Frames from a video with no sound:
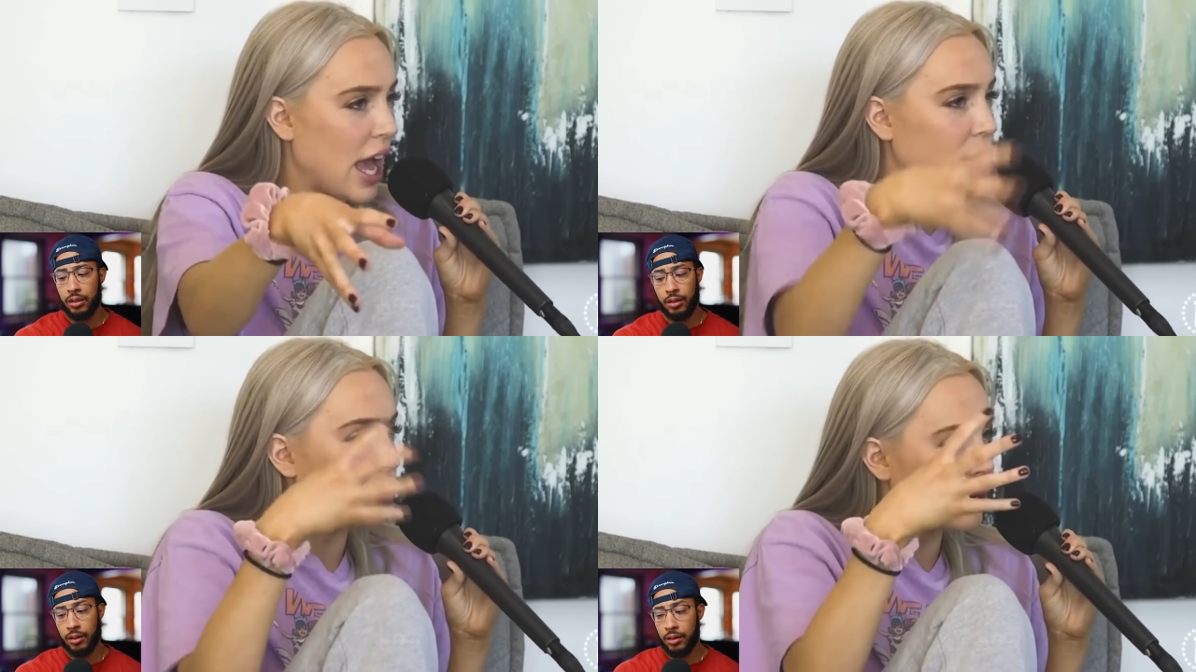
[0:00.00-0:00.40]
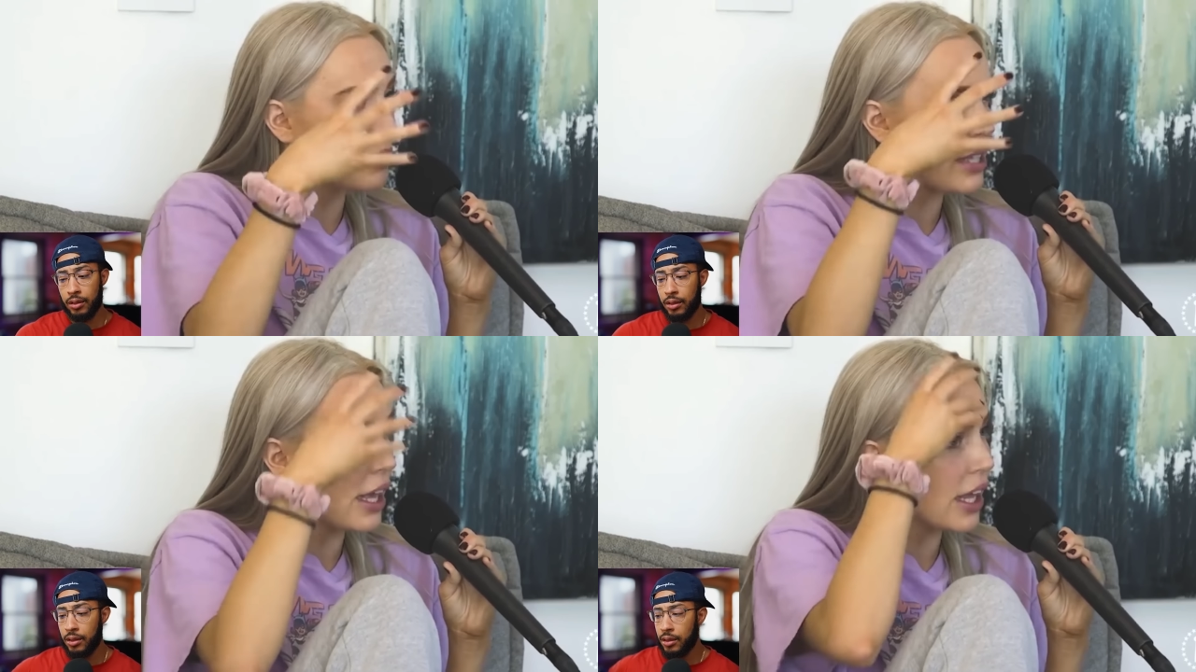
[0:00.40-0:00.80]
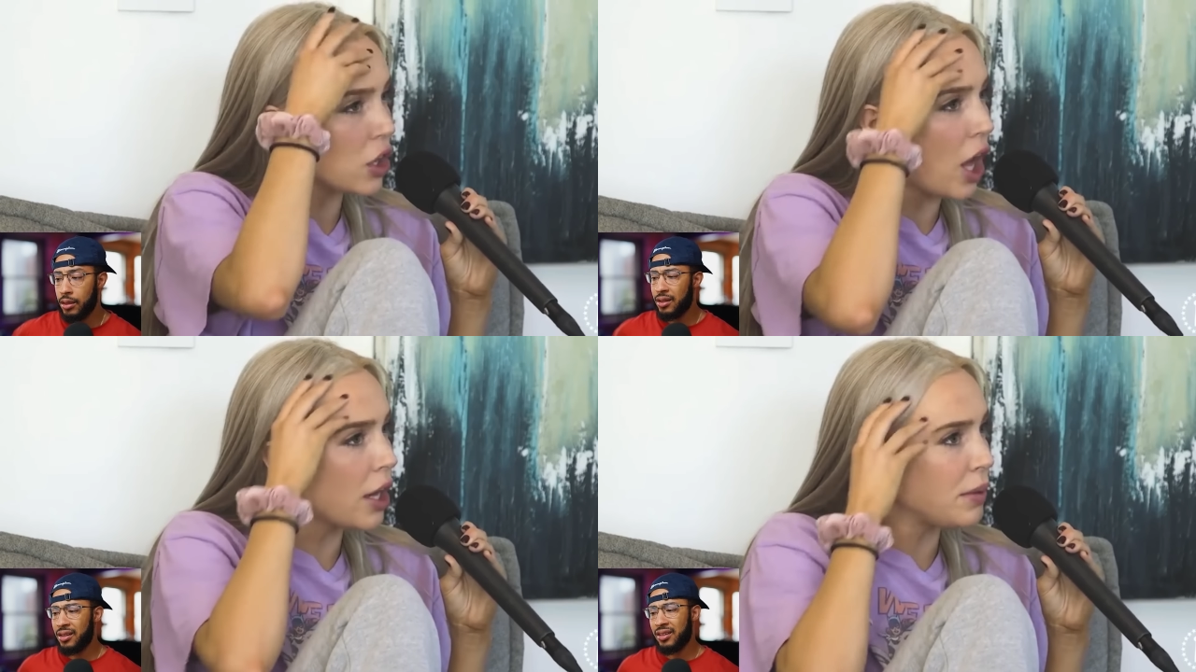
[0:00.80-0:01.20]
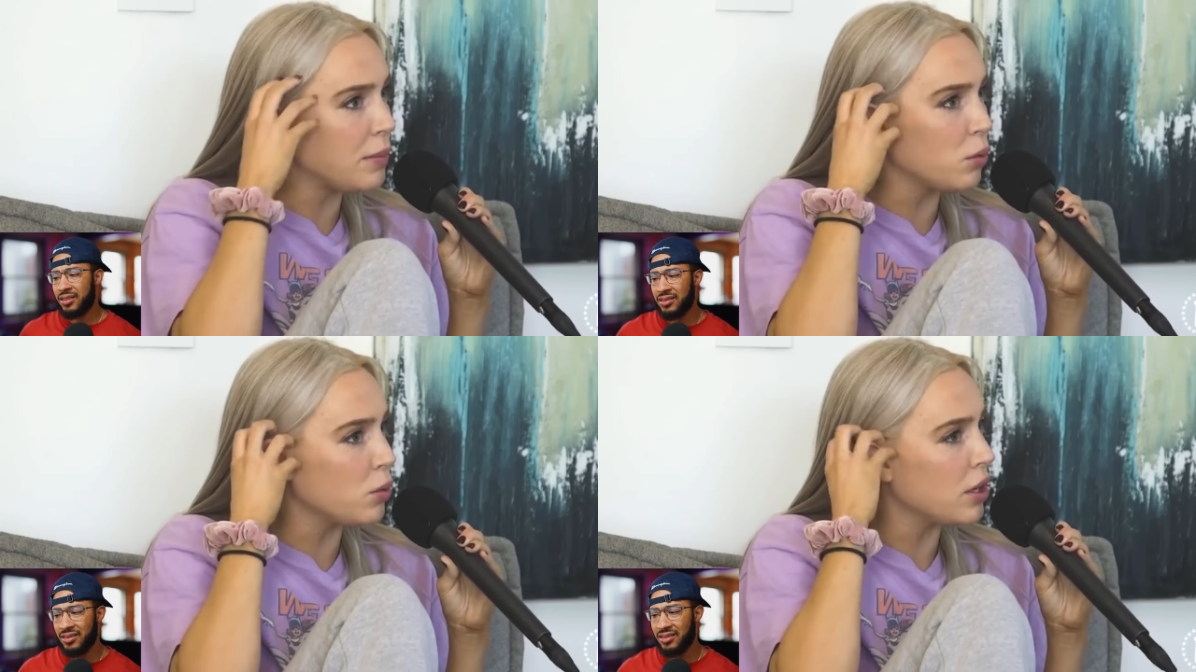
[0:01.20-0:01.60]
Speaker 1: You know what I'm saying? Like a lot of
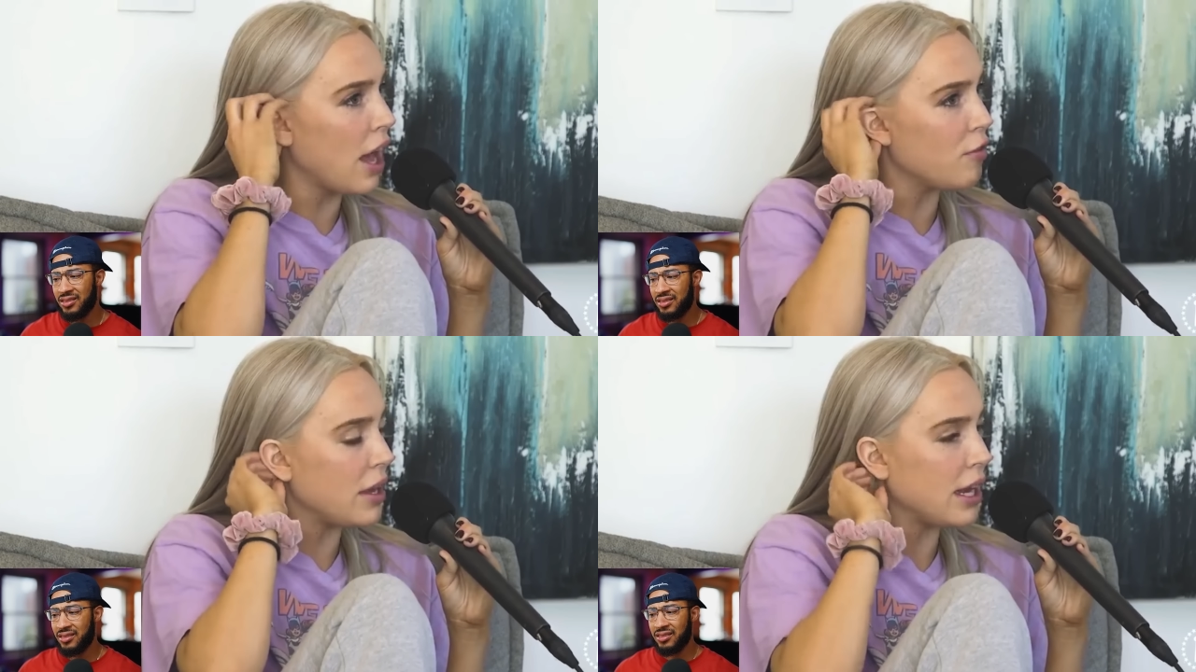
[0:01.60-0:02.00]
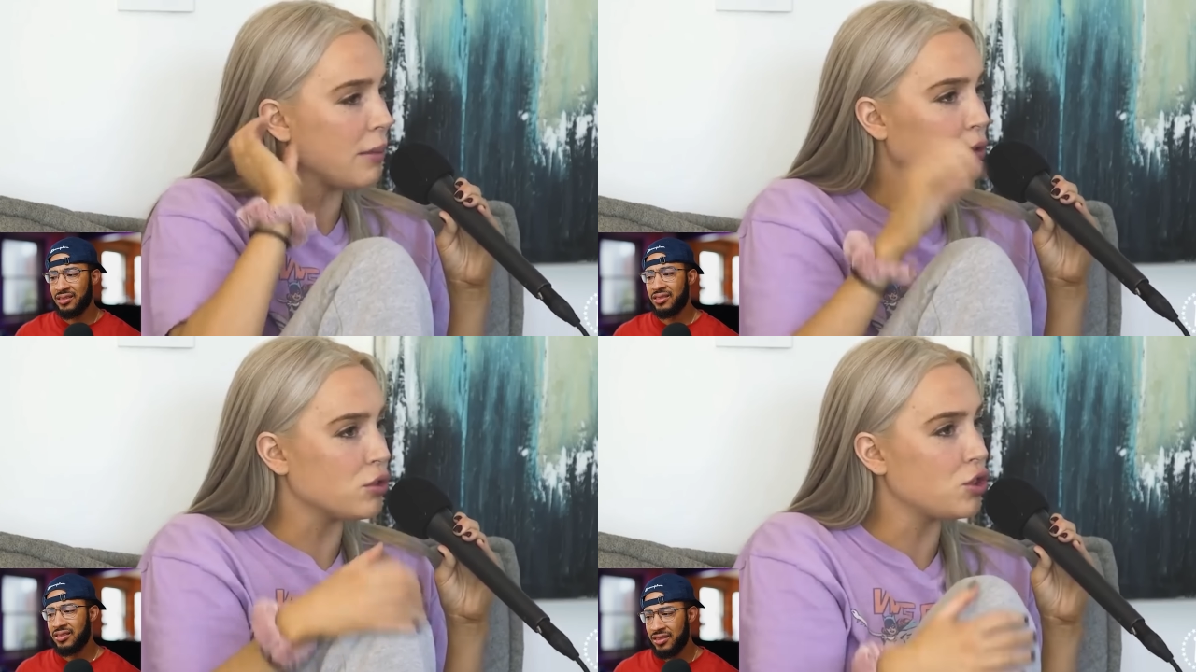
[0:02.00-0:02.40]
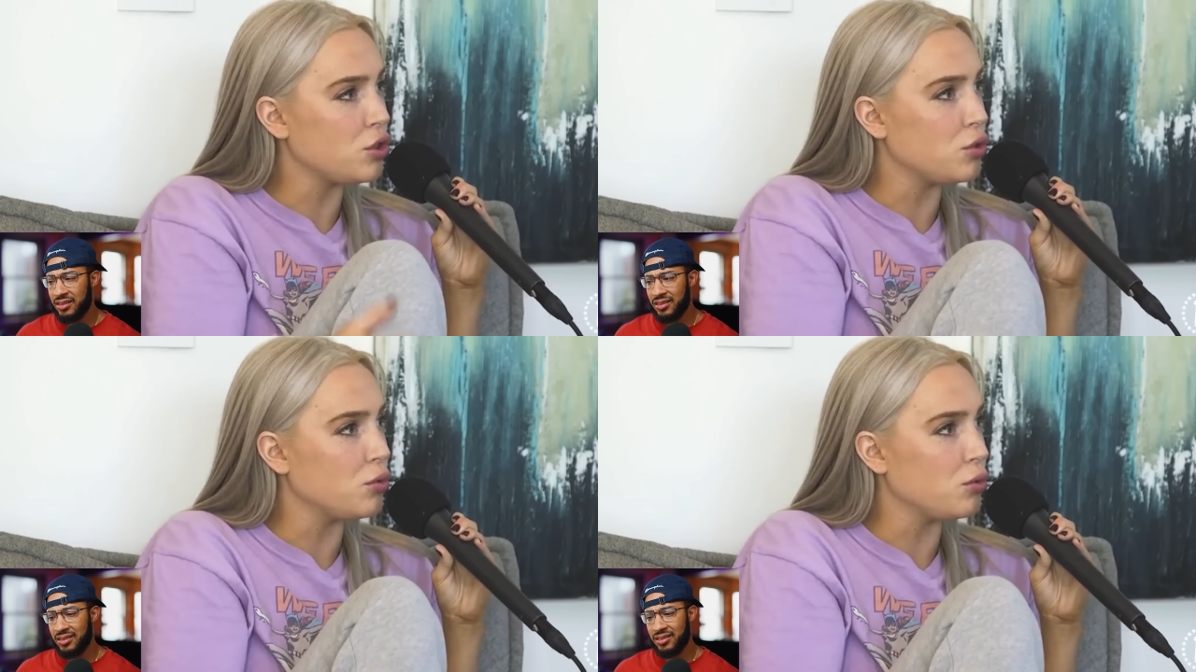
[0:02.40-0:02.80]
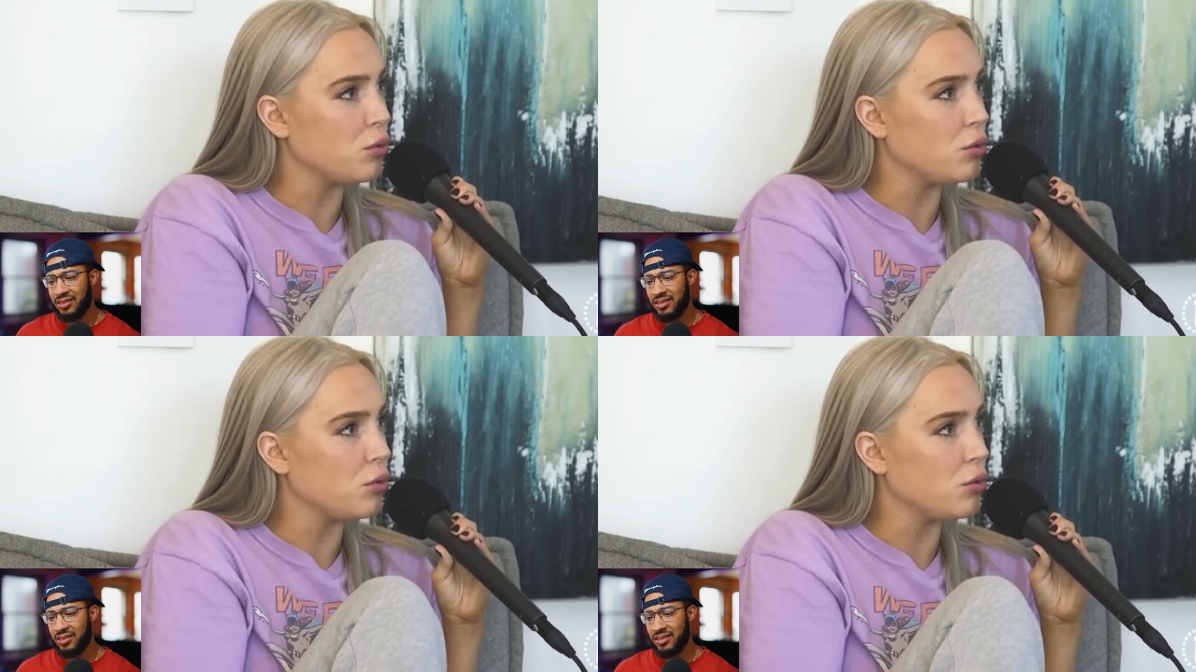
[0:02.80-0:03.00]
people wouldn't have been able to